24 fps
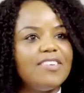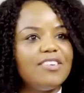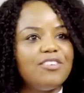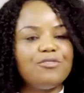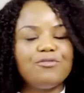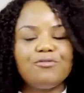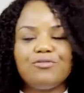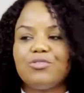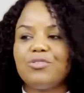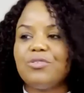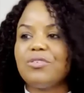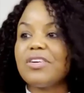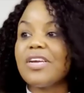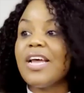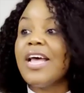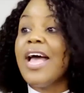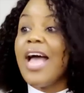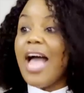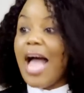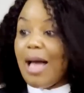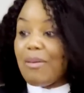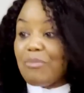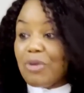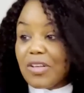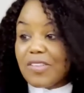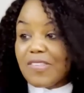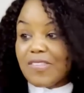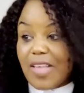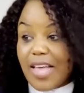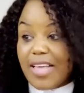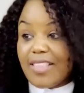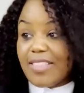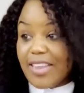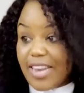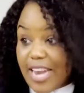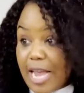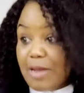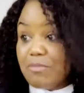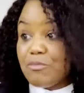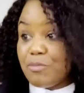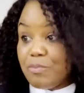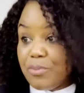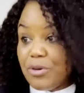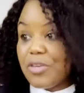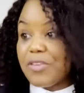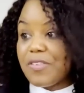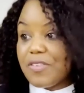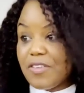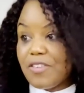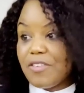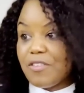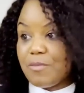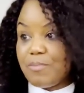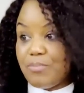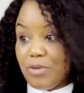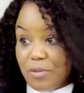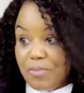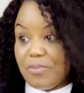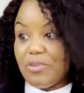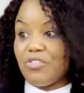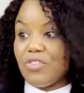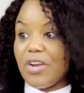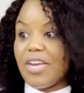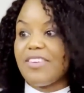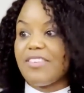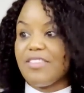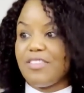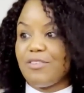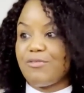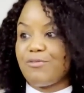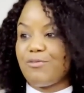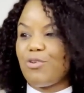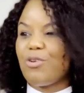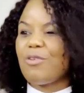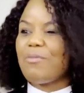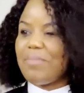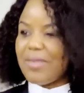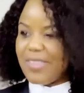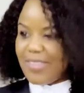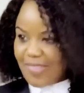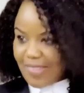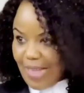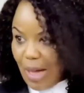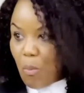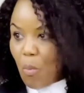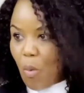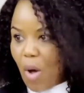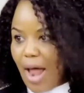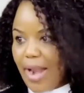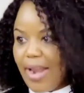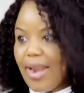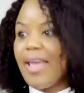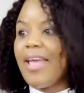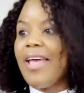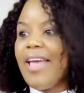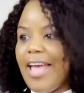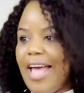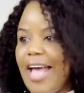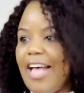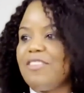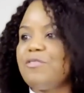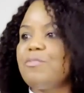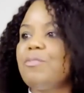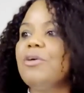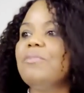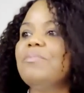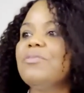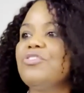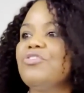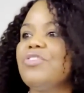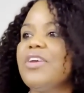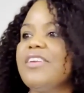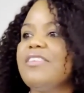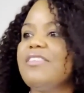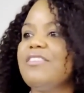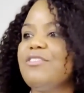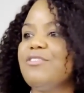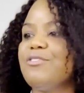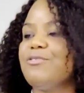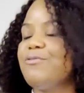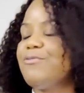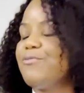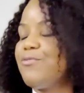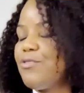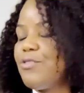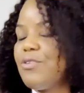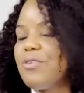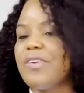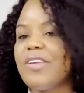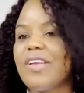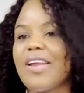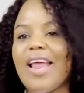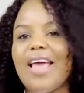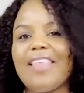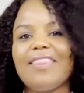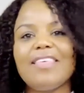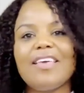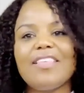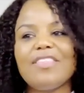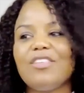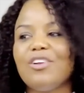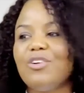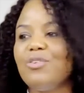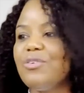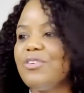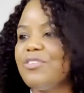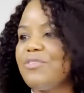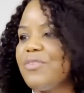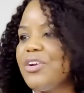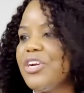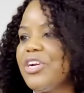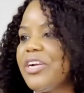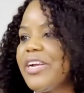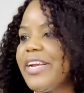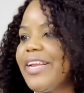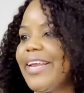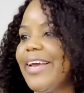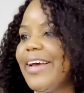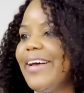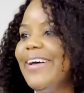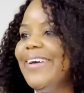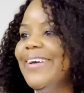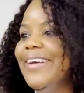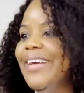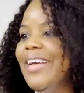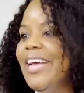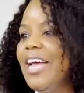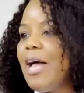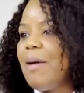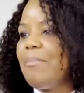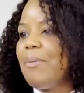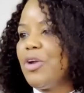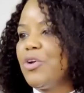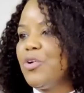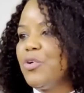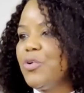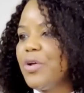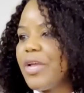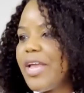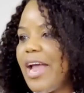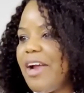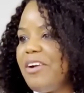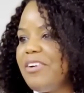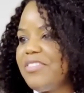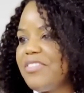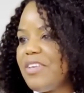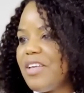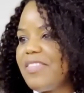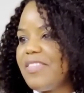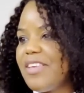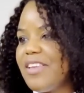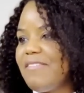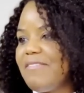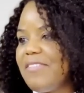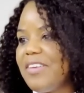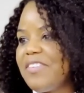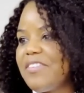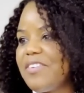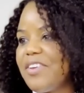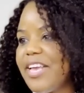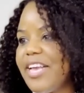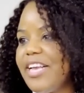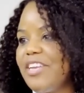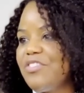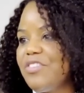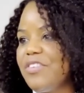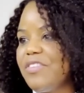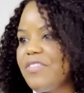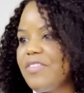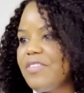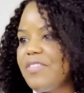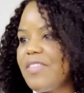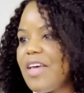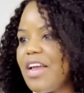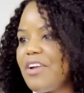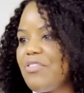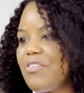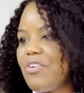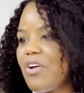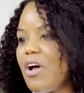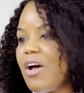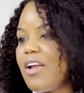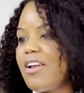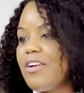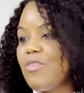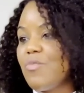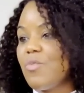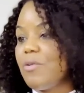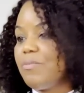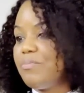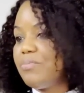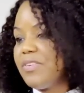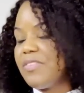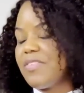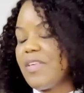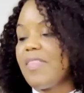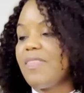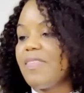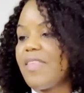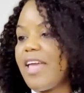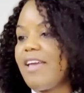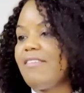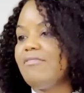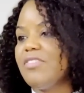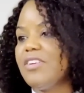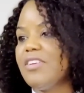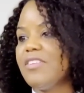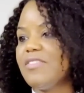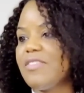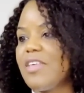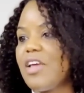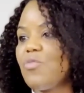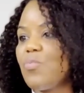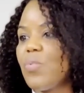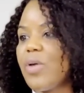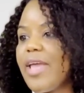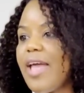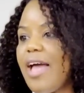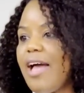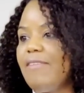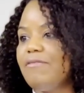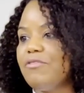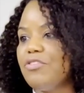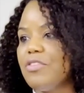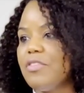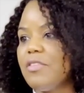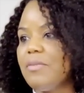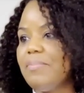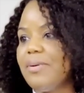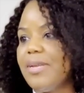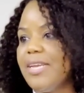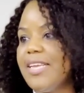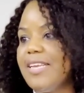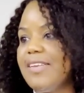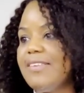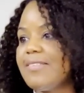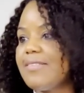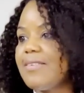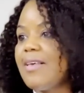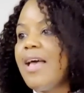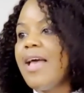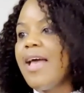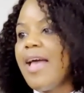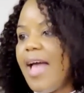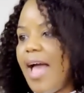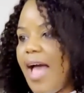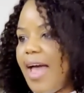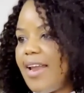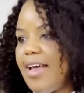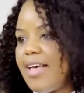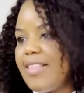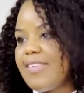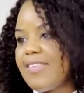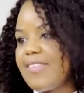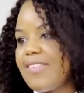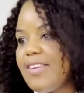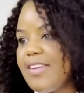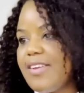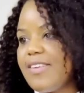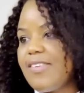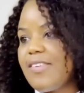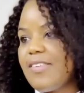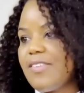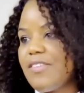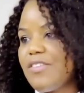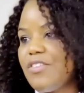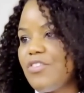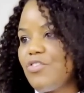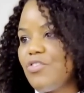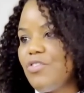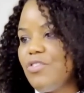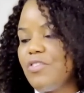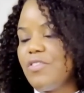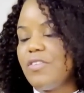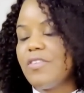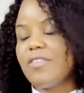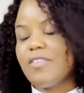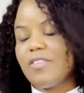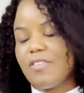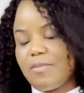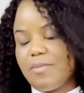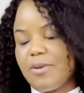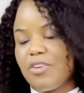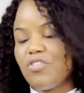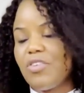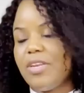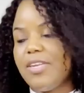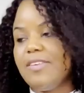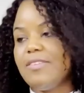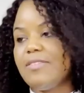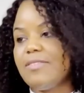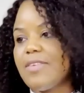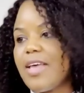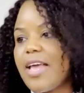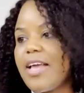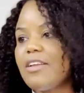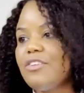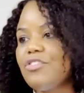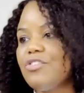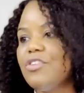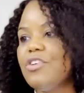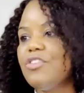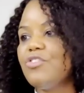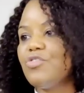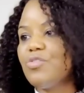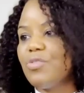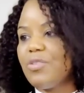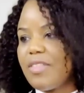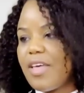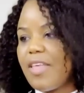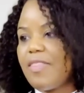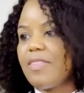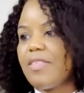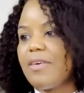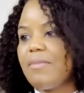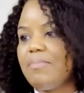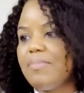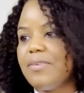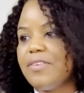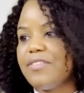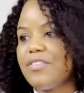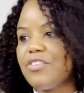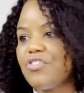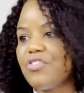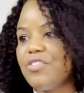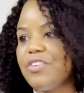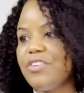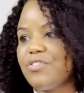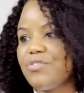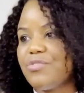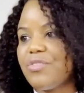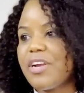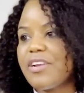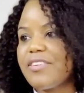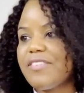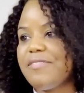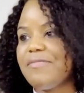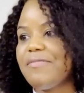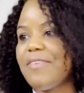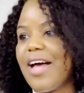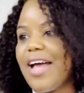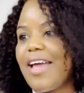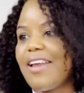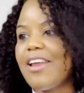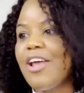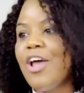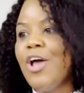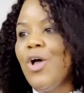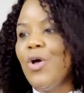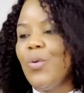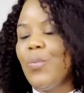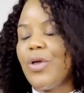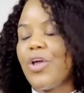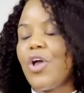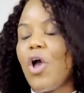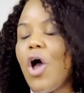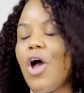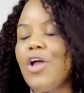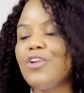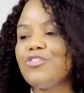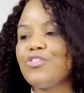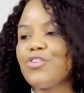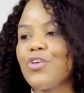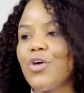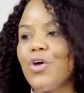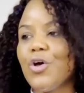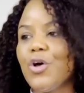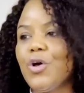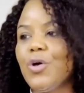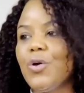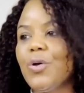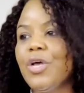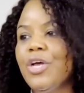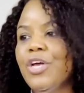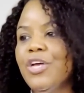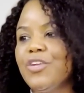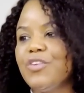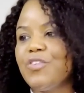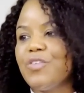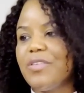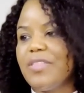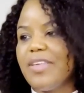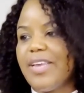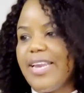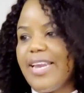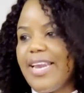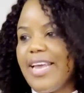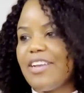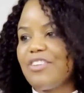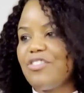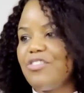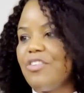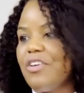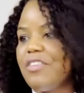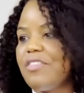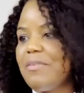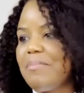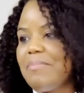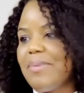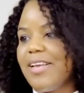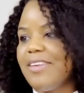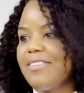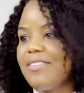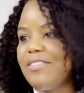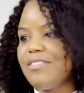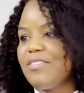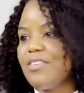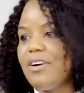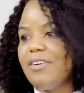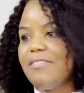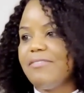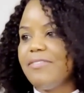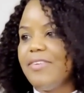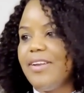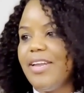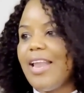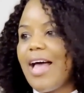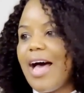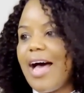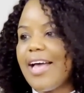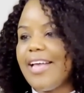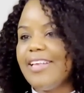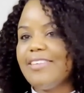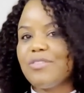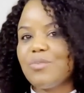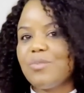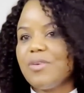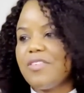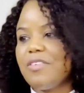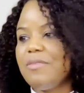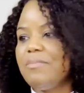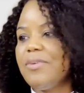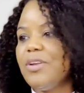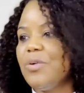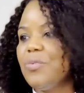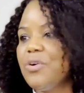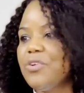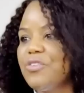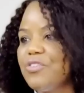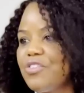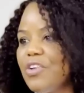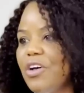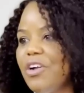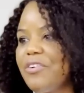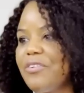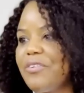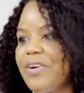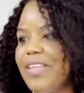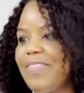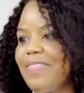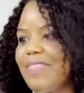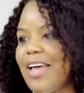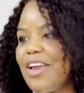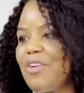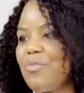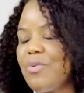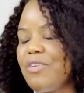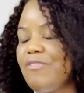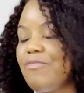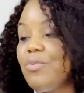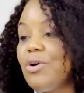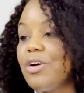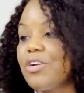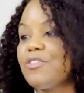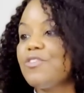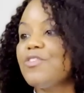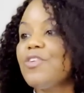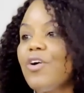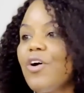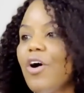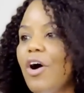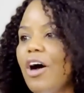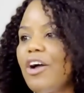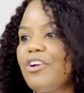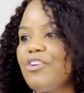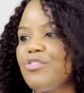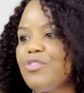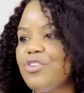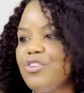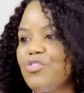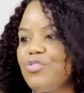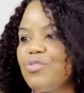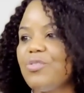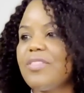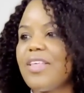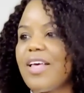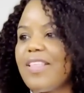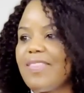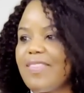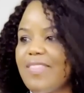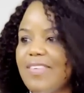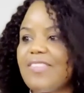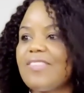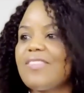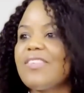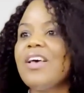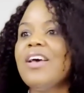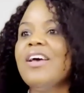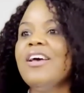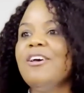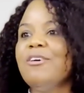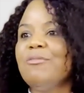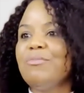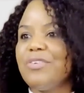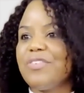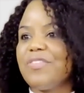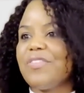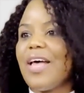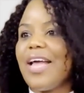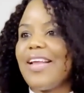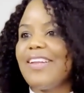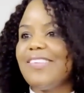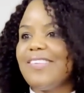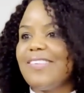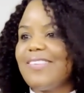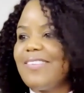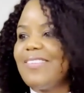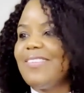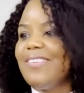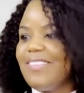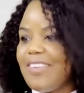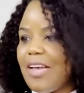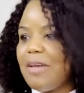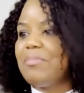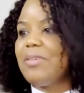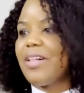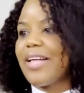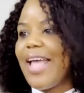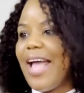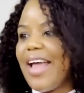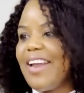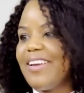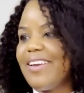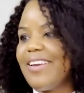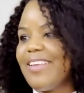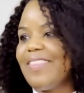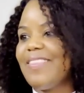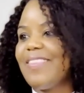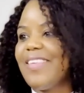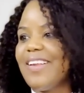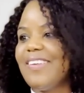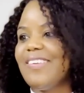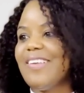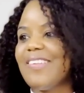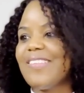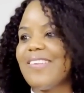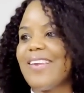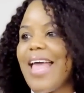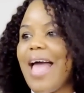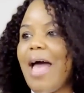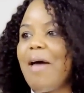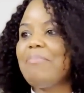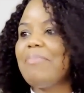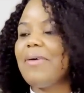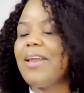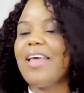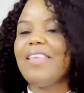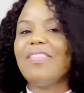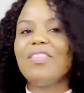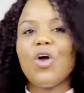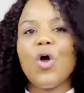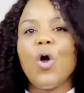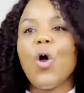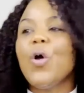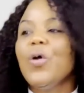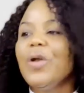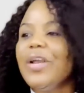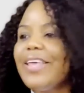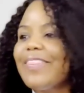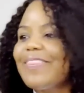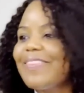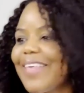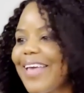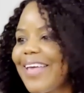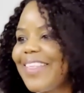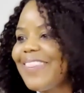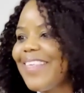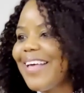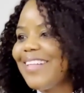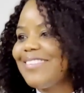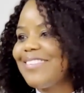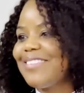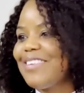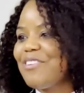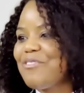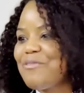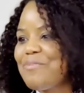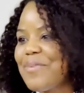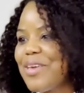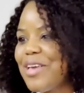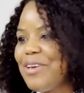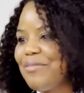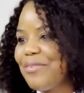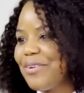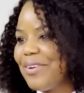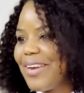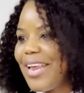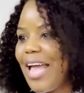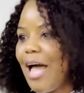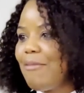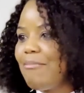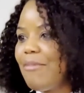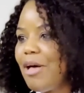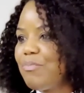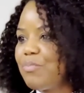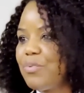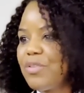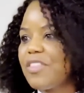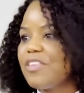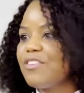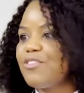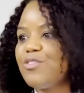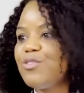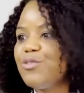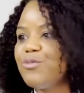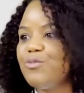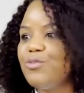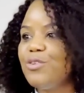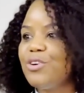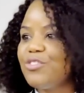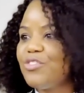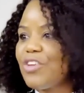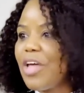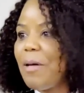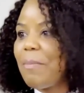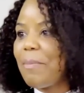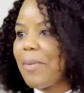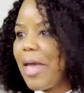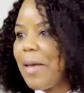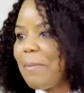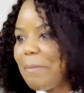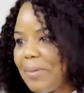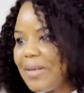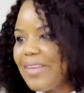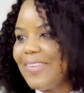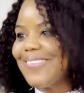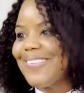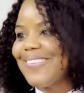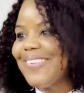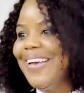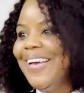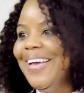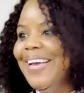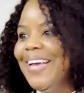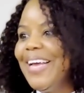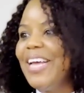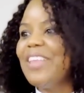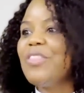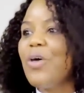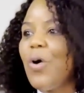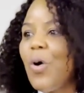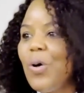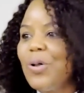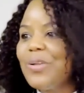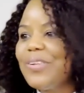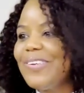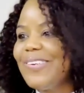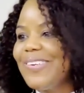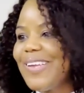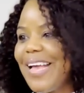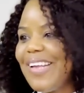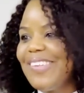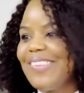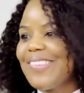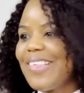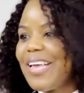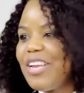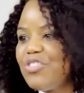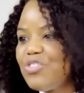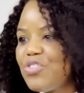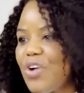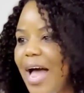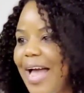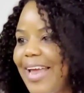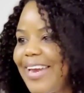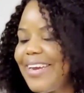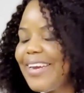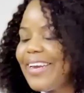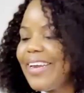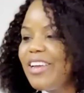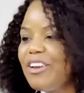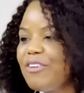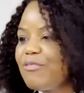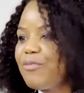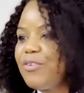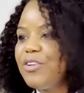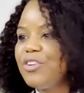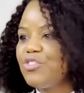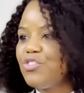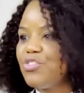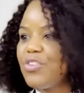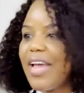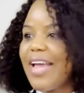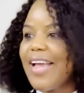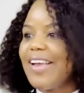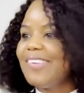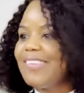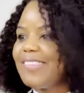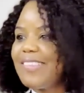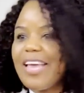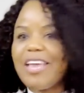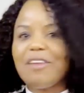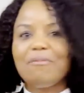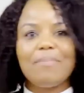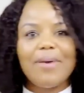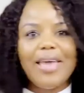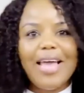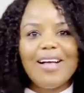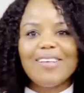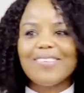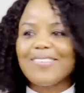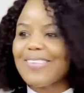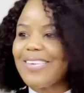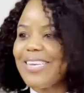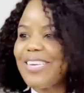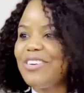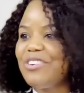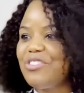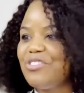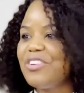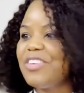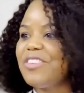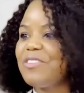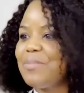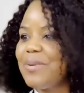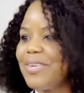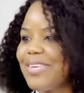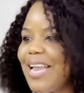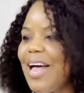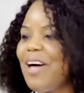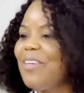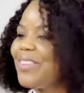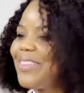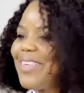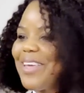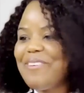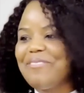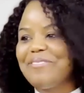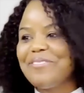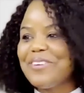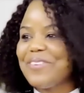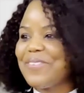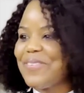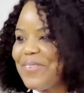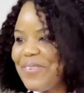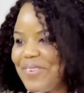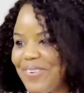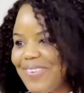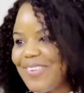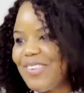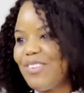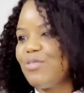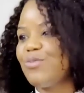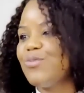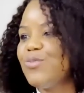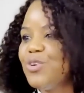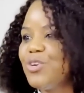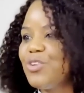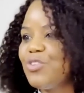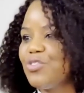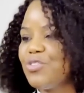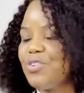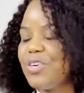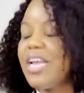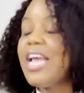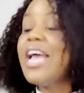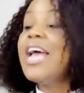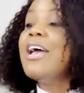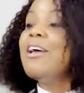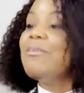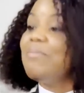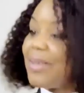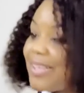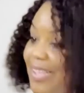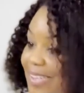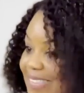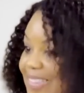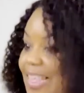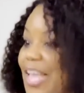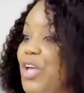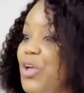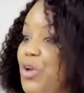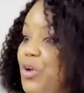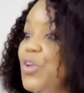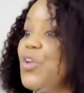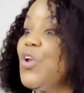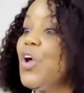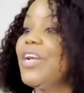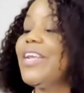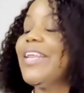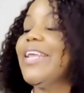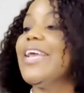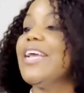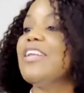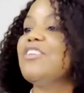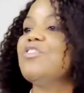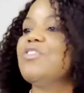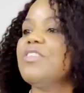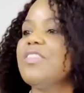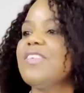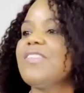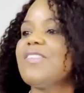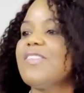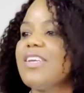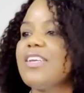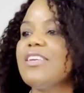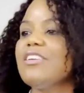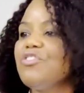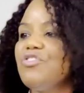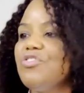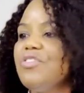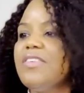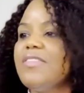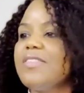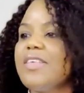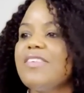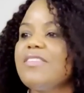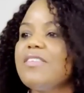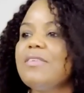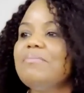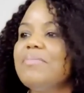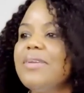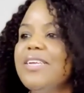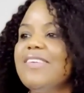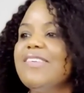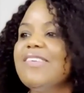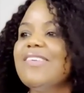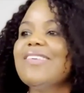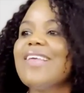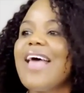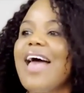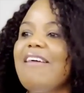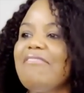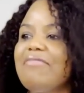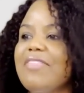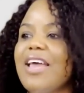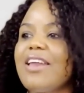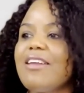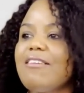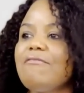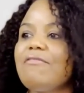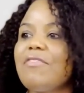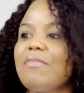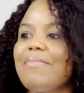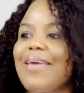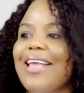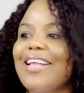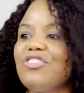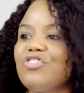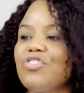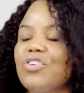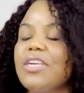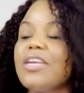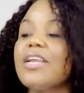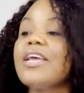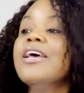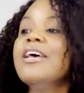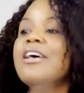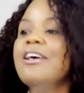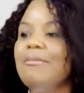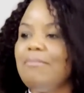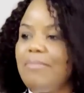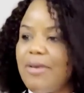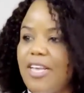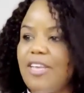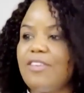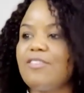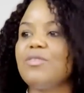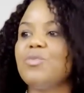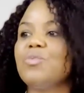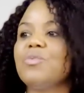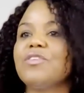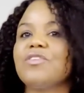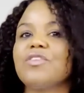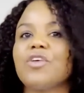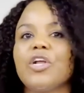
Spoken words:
a fraud. I'm not saying the named person's perpetrated the fraud, but someone has perpetrated a fraud. And I think the law is very clear about who carries out the investigations in that regard. And we'll present the evidence that we have to the police and other state institutions, especially ZEC, to ensure that the position is rectified. We can't go to the election on the basis of lies. We simply won't tolerate that. We've worked so hard to ensure that this precise double candidate thing doesn't happen. And the only thing that ZANU-PF could come up with is to forge our papers. In the olden days, they try and infiltrate, they pay our signatories, but now they've resorted to forgery because they could not get to the signatories. They simply didn't have that information because it was a